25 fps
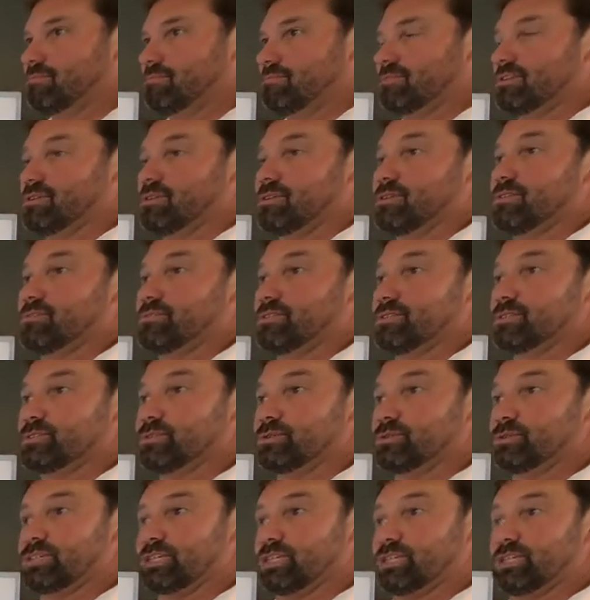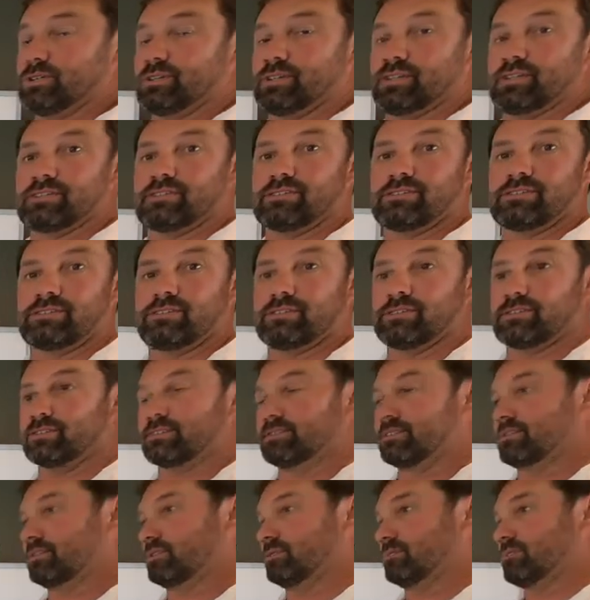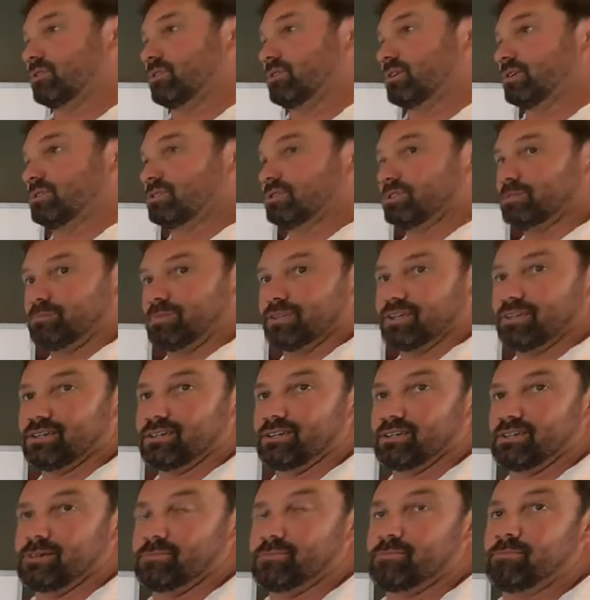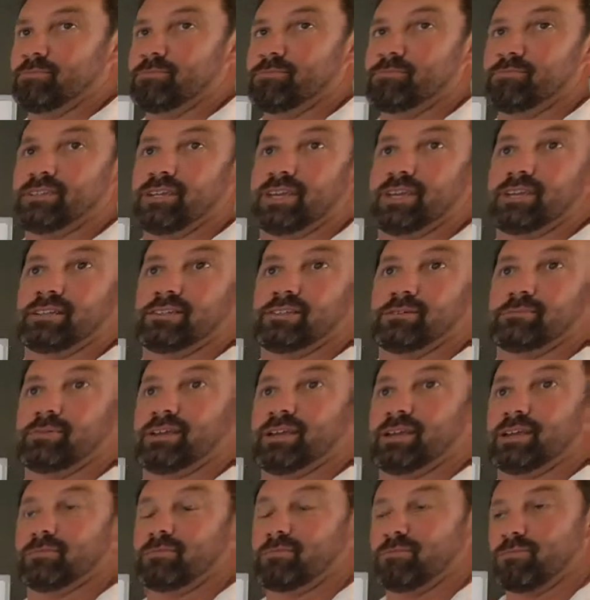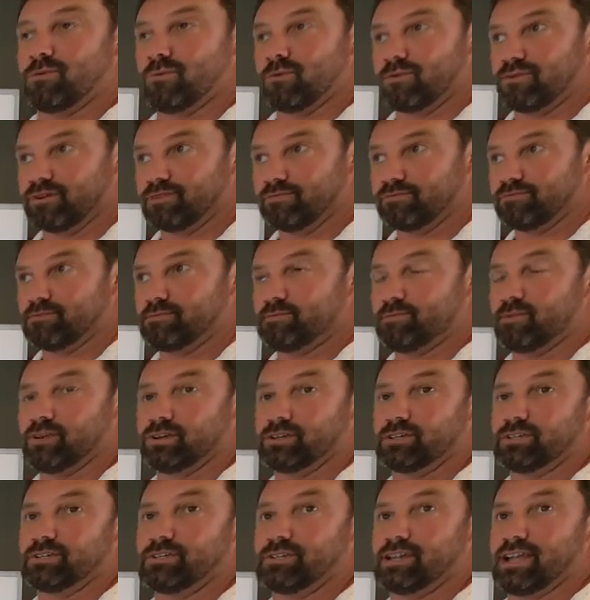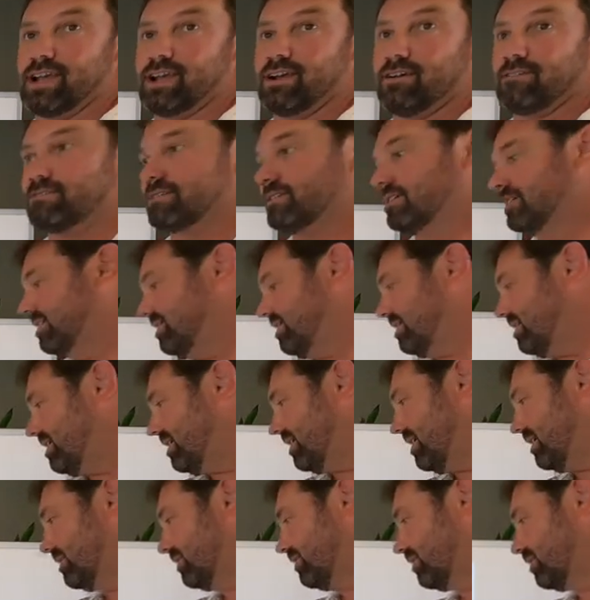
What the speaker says: you know, if you're doing units, your mortgage is bigger, your tenants are paying more of the mortgage down, and